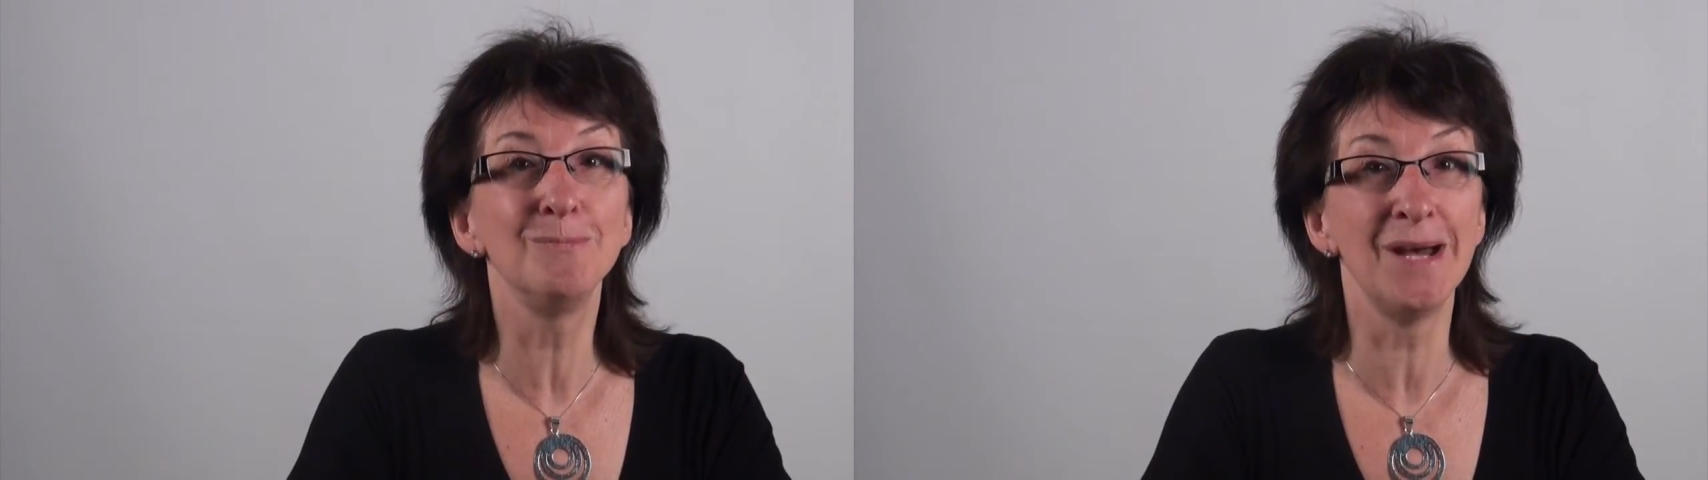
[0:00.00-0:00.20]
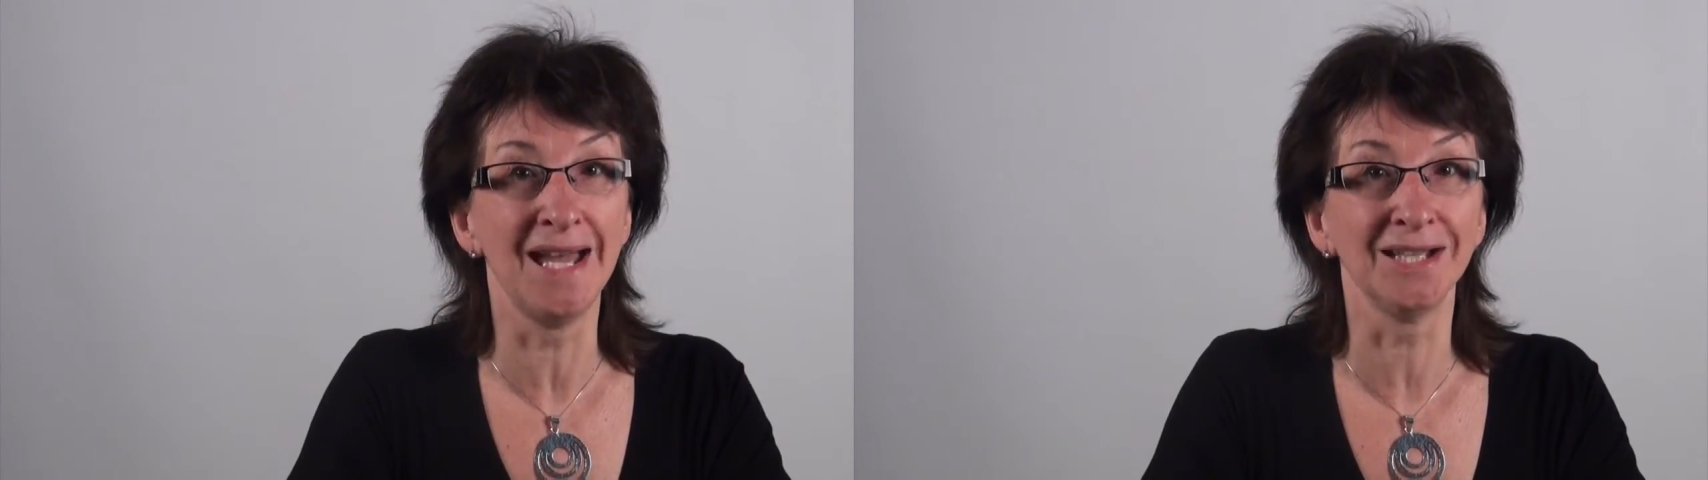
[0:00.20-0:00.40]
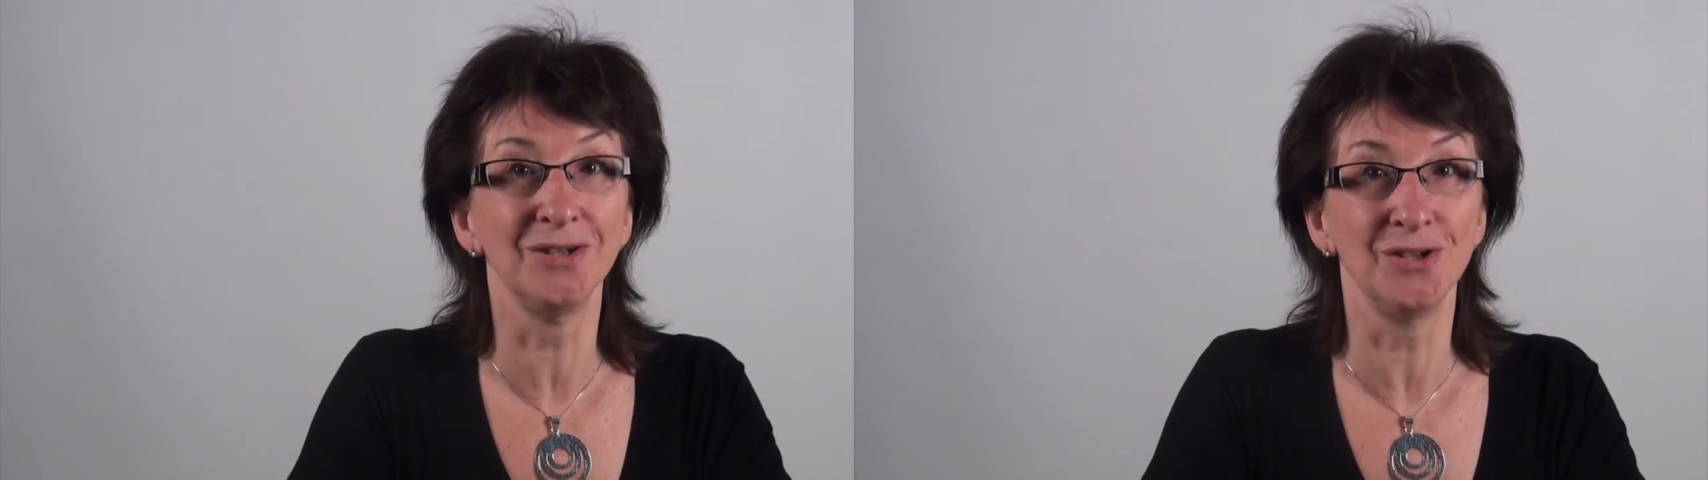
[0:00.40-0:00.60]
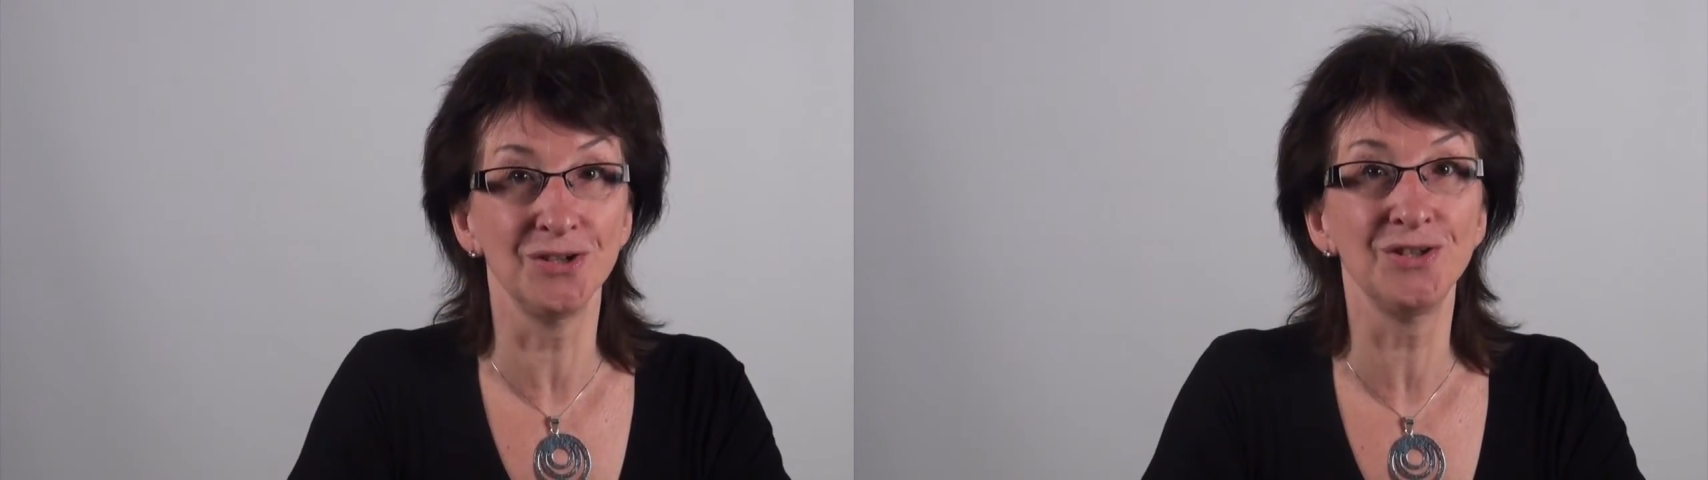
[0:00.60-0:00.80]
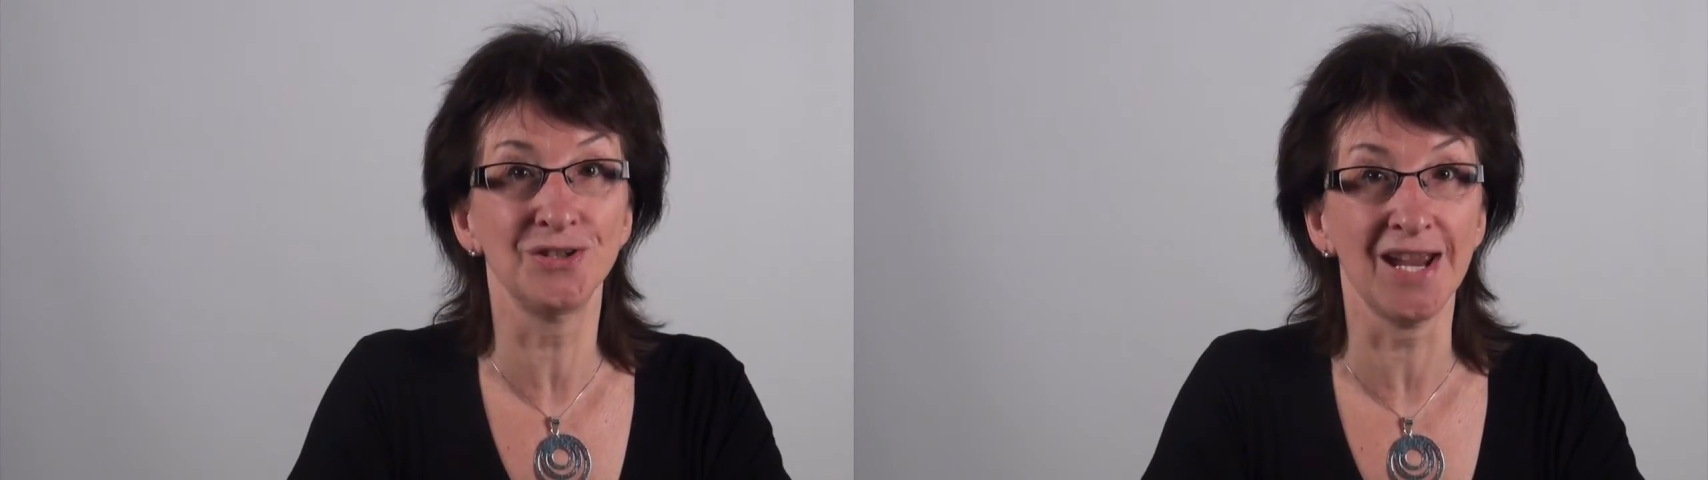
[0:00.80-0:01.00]
back
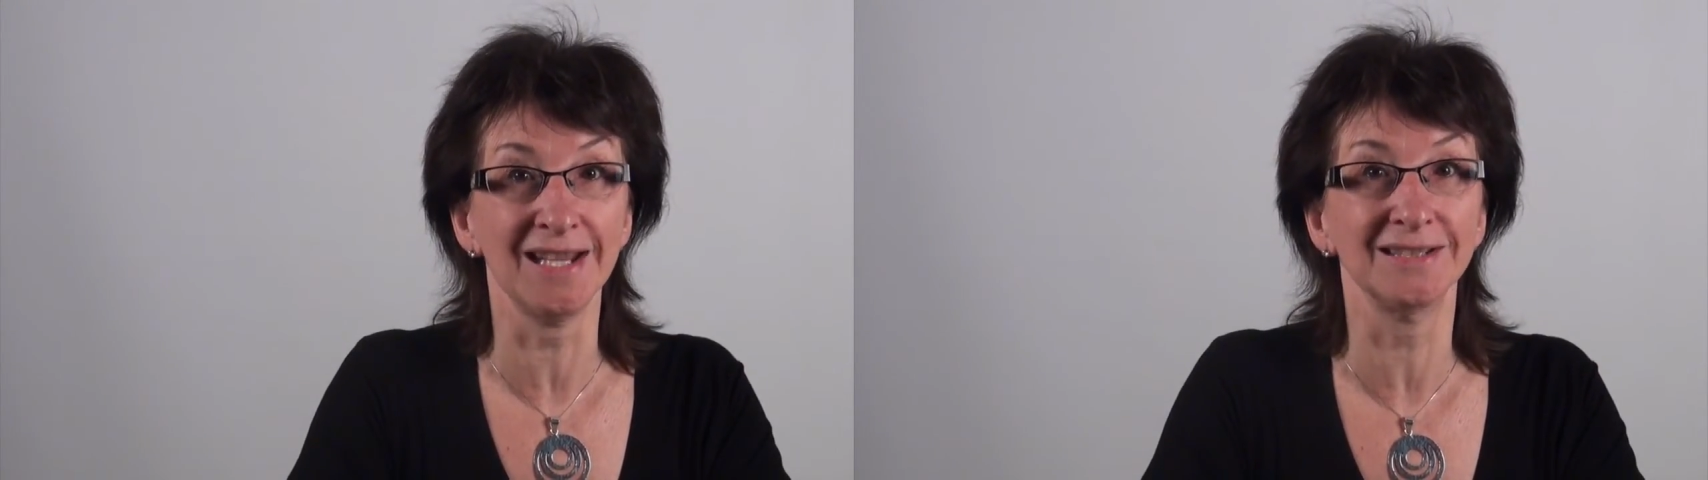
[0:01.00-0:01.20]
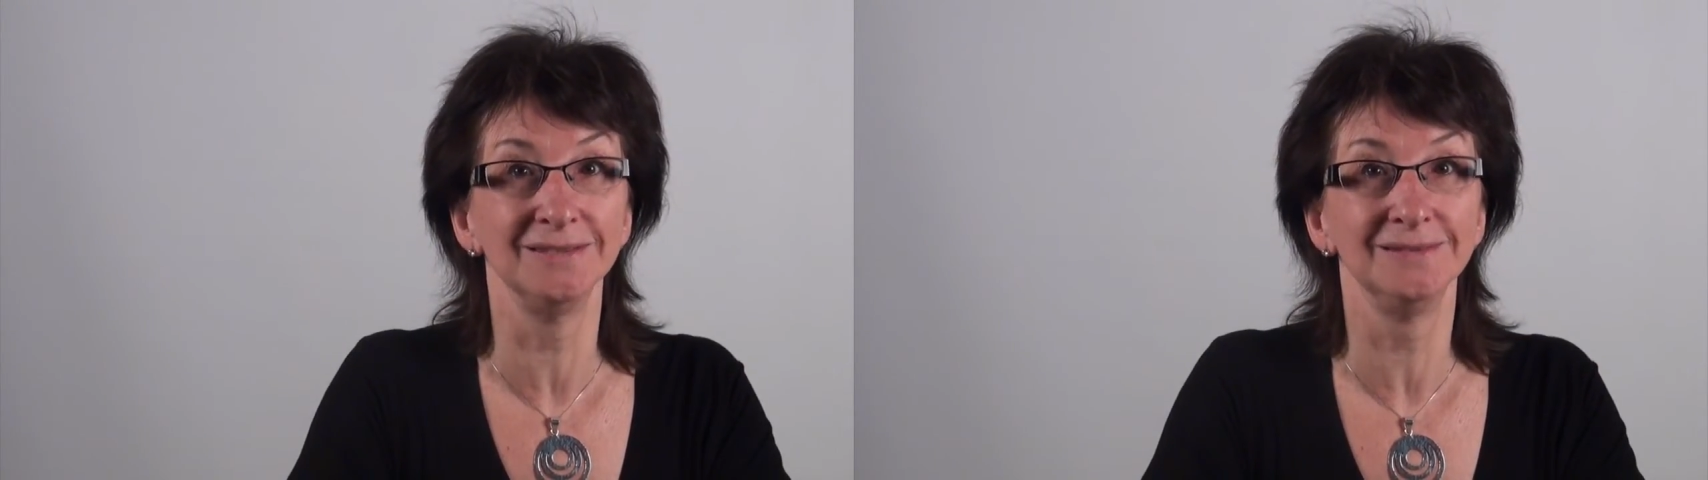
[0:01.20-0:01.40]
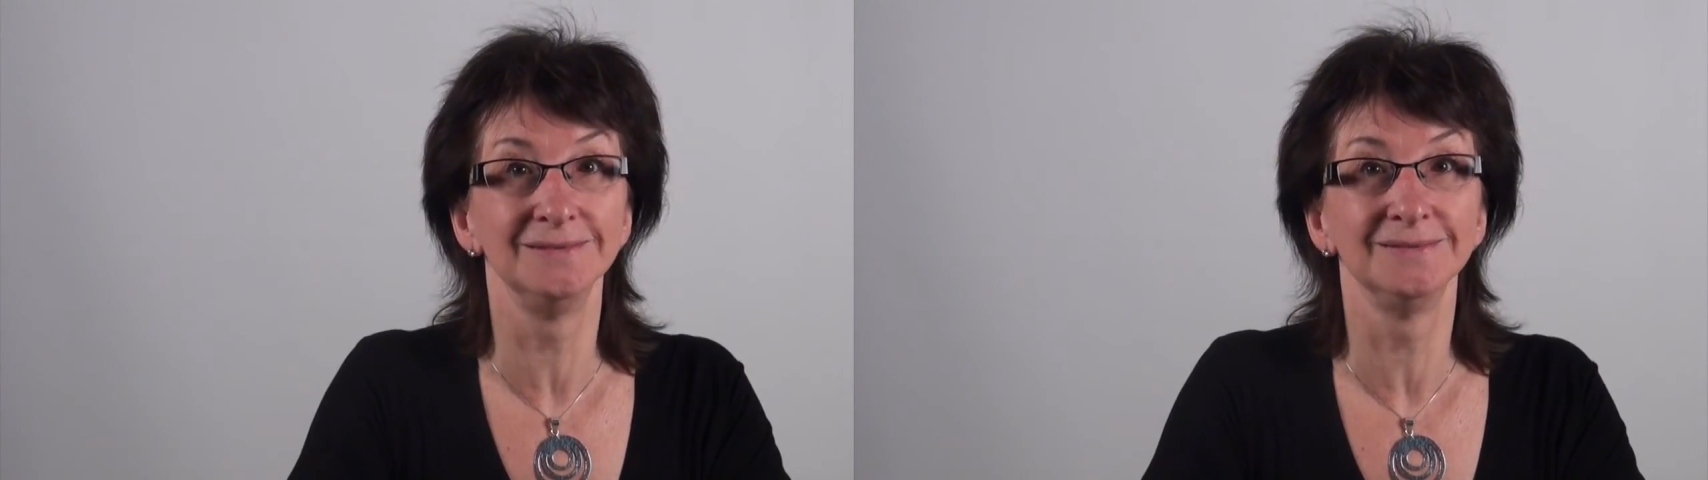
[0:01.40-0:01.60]
on track.